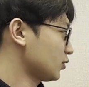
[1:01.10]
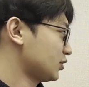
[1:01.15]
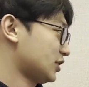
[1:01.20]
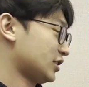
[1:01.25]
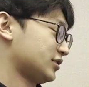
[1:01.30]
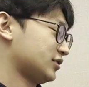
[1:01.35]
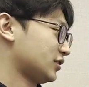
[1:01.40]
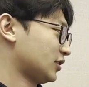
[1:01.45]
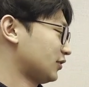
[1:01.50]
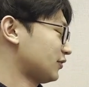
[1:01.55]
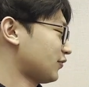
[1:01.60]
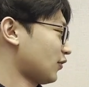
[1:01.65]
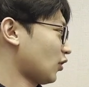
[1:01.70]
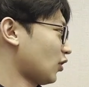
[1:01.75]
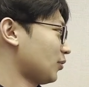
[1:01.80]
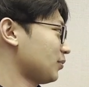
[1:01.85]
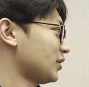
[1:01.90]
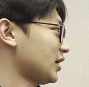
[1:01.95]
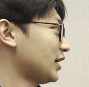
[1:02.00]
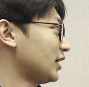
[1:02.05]
just to
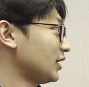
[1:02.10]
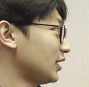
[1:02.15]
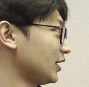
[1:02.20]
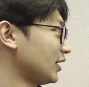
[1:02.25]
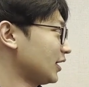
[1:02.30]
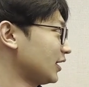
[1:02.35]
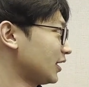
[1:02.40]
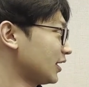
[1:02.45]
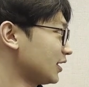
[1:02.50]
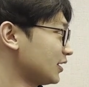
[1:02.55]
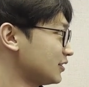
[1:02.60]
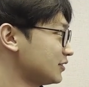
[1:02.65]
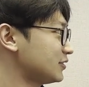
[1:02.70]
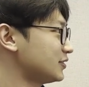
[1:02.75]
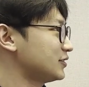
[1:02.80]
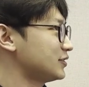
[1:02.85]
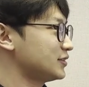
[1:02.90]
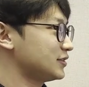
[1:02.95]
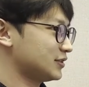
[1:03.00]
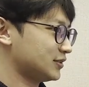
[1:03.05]
confirm that it
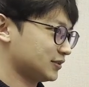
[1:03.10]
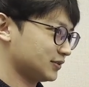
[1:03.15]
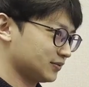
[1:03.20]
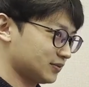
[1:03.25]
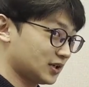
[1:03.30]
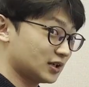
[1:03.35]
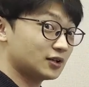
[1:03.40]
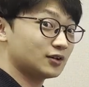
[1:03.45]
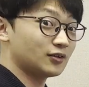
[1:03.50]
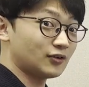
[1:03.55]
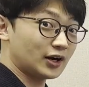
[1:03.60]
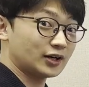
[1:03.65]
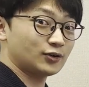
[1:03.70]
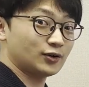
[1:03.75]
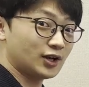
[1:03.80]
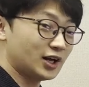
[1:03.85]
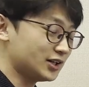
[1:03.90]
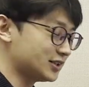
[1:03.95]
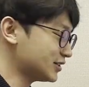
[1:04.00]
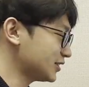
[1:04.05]
is correct or
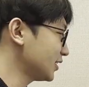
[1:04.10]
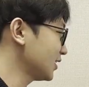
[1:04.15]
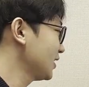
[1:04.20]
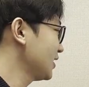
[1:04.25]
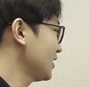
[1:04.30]
not.